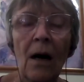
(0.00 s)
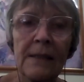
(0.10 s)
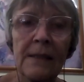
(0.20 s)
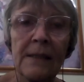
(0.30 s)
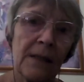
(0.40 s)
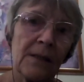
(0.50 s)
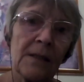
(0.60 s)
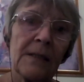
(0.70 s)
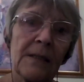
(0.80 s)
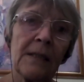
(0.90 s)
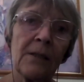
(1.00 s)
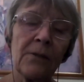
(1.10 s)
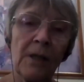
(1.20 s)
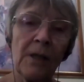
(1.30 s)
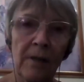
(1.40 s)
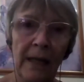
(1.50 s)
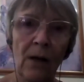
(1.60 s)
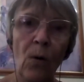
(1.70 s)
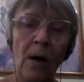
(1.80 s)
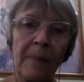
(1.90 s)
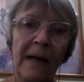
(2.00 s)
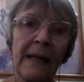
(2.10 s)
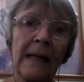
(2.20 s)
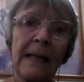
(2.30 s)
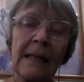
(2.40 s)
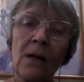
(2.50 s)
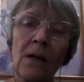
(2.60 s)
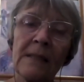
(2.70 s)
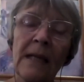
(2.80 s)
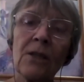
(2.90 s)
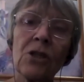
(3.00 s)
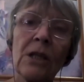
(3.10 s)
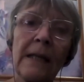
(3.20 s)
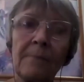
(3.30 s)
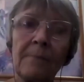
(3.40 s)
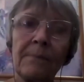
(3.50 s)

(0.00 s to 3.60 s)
I started to deteriorate quite badly, and I was actually